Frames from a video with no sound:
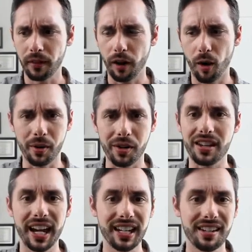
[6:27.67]
almost
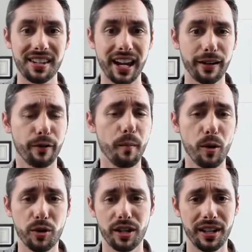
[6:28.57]
any state of
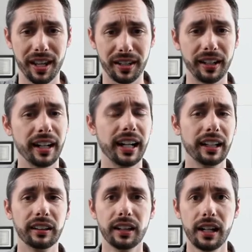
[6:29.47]
emotion that they're
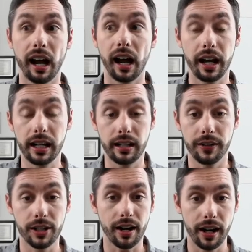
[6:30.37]
in at any
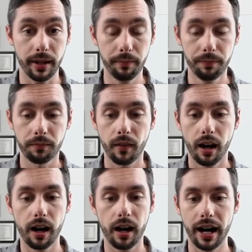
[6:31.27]
given time.
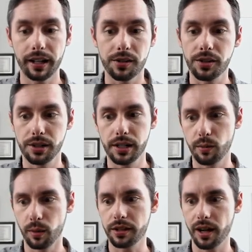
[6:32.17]
I can see
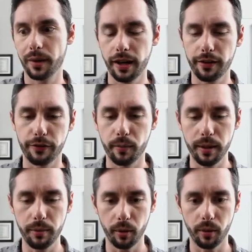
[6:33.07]
what's coming up for
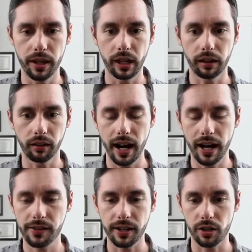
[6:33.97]
people in their
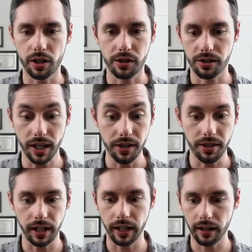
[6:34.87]
lives. I can just sense
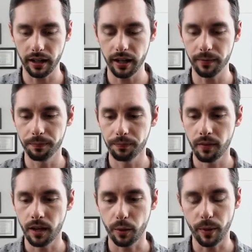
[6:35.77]
it.
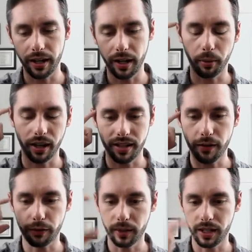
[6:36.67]
The way that it plays
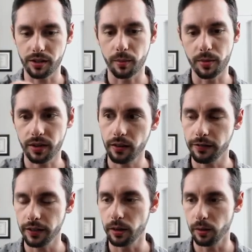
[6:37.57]
out for me is almost like a
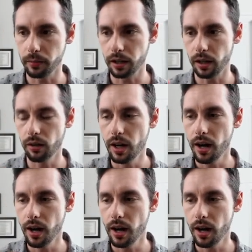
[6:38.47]
film. You